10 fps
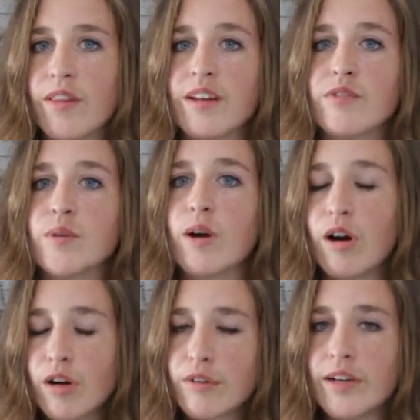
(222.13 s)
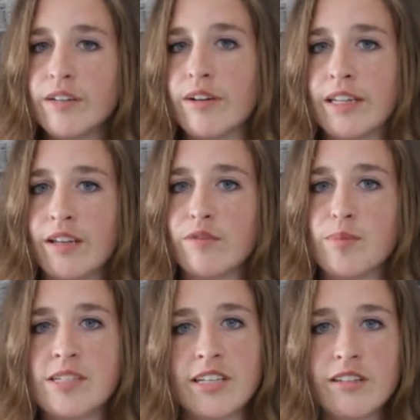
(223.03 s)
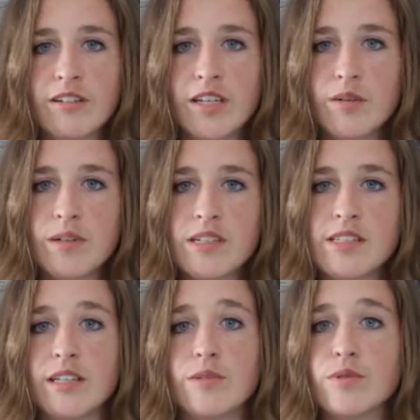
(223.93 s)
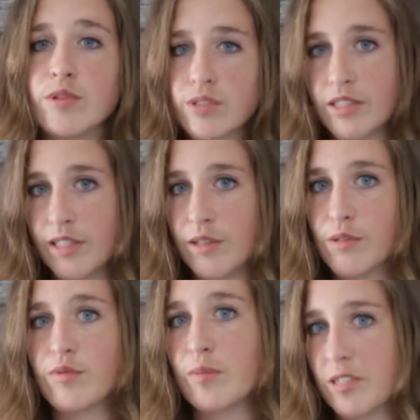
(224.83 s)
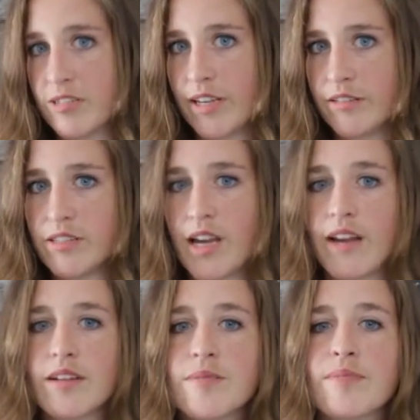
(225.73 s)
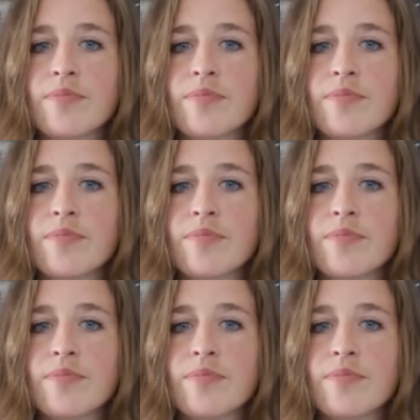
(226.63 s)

that if you are already ranking for particular keywords, that you don't delete those from your title tag.